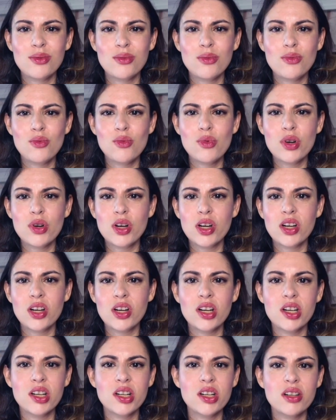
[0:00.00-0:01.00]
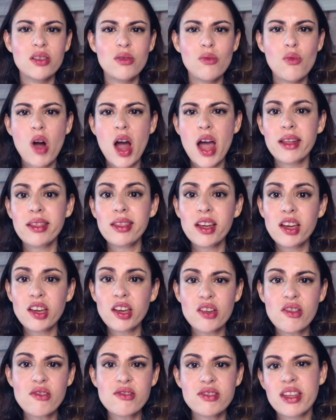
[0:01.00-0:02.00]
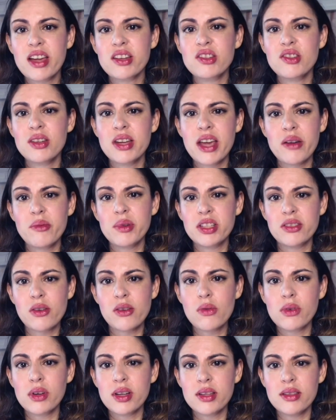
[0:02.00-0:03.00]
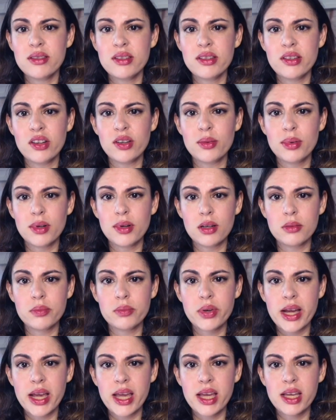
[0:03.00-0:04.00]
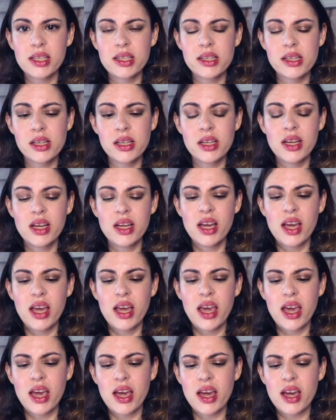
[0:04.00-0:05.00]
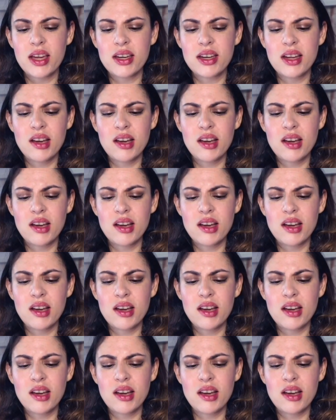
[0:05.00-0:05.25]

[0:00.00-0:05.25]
were widely used that today we don't consider appropriate. And